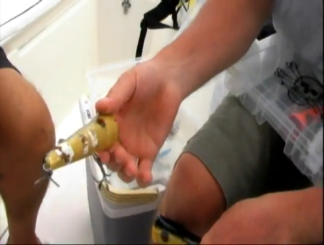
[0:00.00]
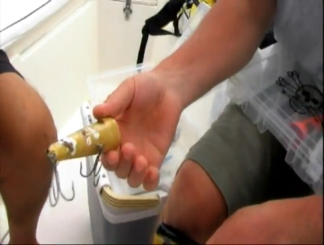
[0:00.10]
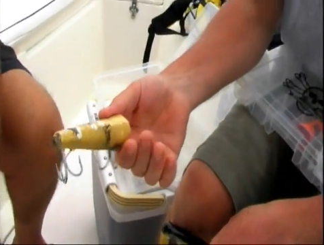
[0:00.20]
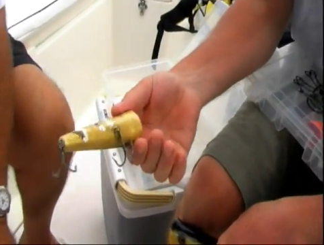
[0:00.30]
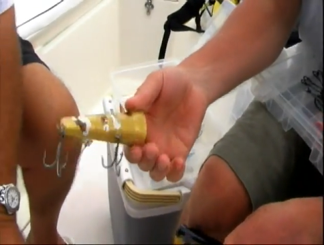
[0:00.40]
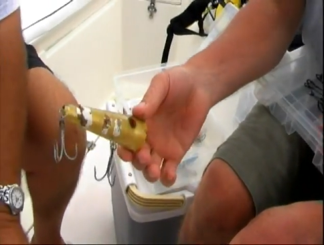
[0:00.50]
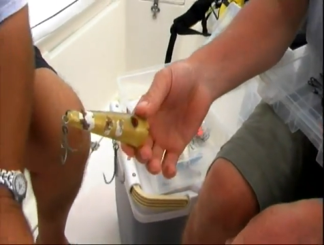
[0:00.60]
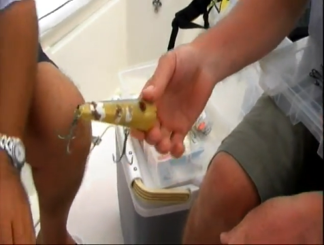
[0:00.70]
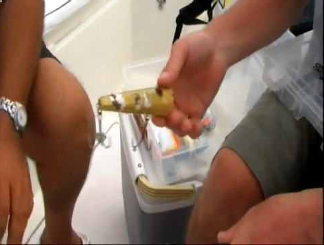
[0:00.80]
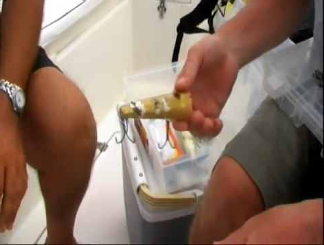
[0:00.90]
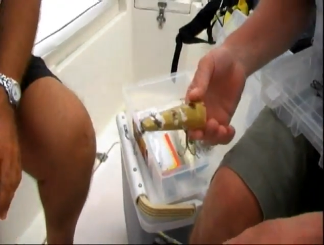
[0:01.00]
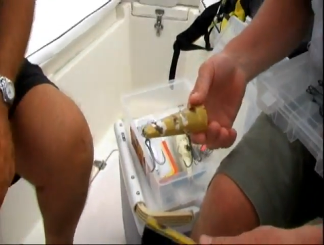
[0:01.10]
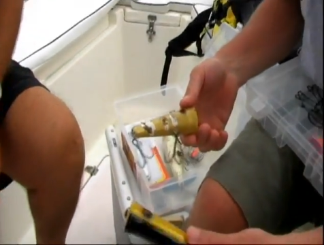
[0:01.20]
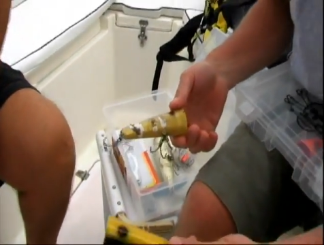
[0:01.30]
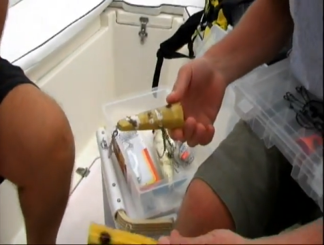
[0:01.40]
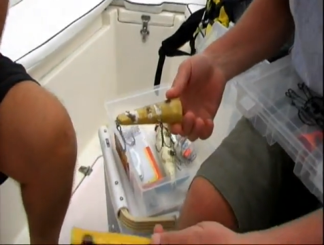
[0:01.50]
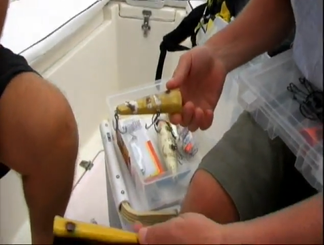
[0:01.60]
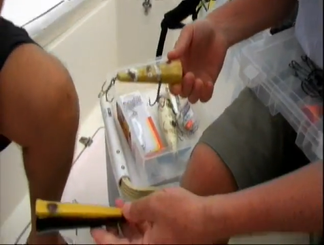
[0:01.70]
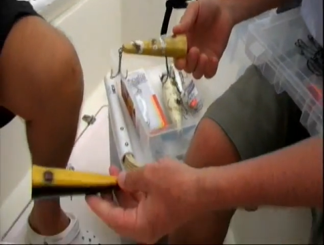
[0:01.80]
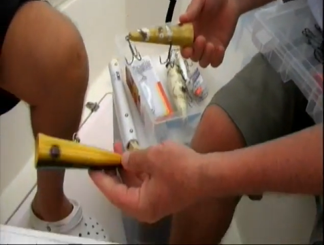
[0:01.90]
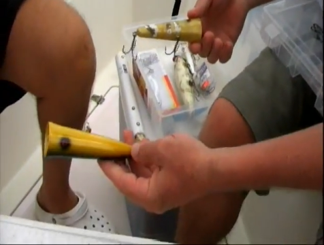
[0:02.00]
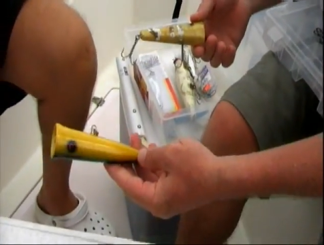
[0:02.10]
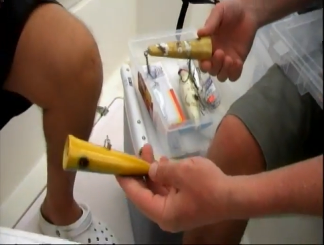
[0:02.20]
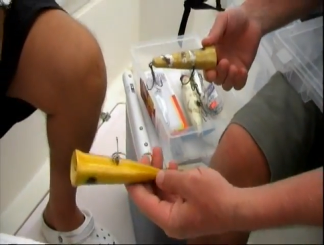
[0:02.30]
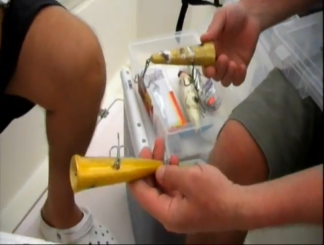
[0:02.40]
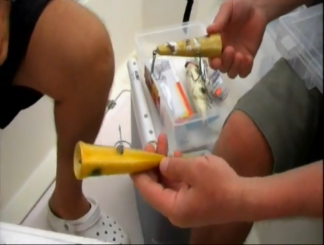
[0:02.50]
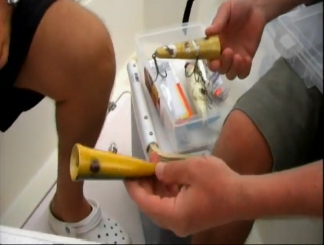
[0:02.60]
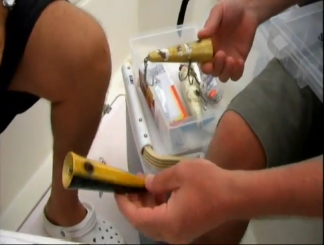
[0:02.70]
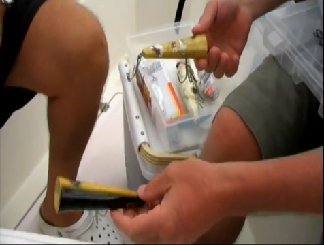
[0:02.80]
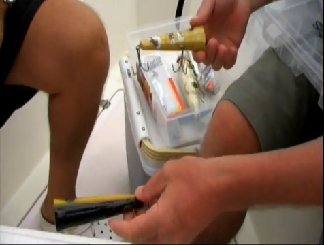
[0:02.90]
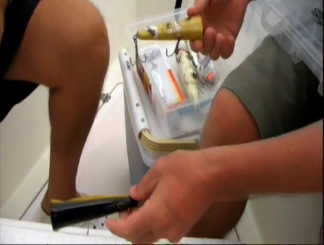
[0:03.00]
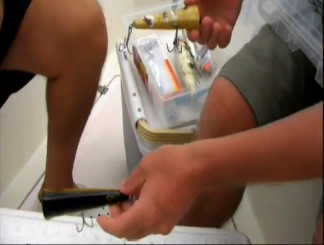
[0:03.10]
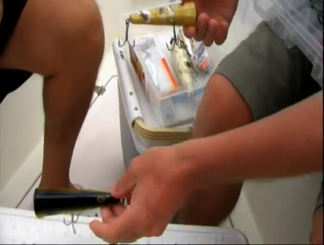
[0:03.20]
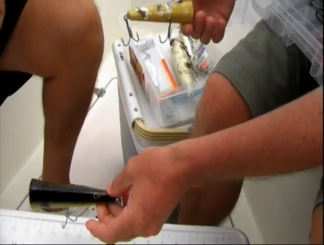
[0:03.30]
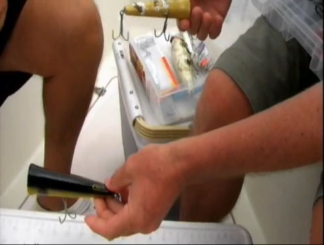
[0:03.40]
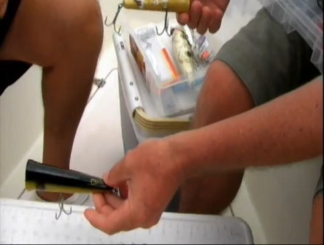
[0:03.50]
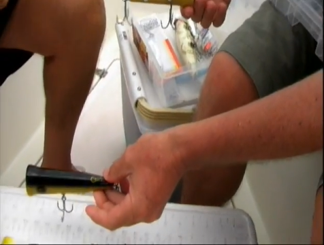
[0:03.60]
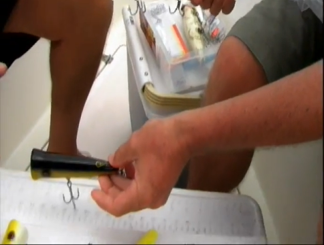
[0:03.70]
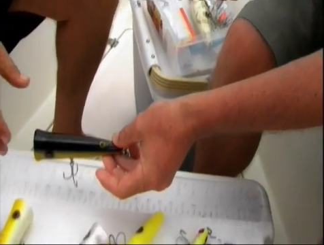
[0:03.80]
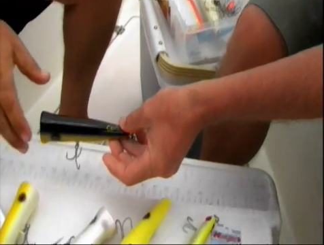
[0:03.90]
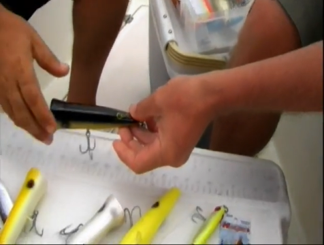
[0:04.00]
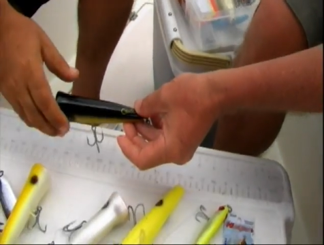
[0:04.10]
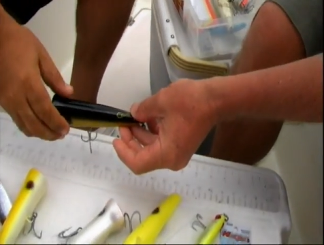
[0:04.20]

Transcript: Nobody's mouth can be seen.